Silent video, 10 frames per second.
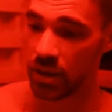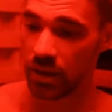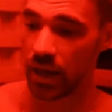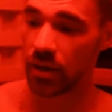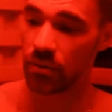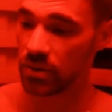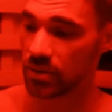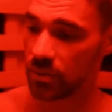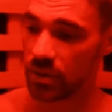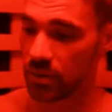not only
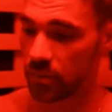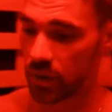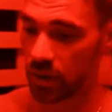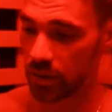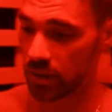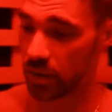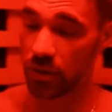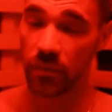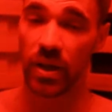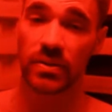something where you're
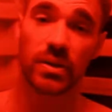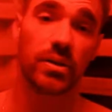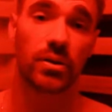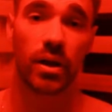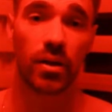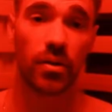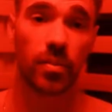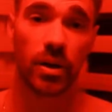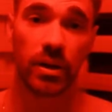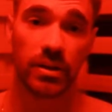investing in your health,
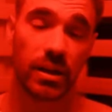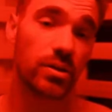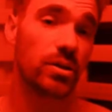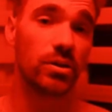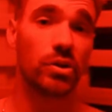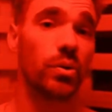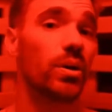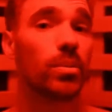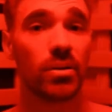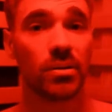but it's actually
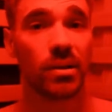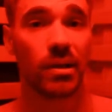enjoyable.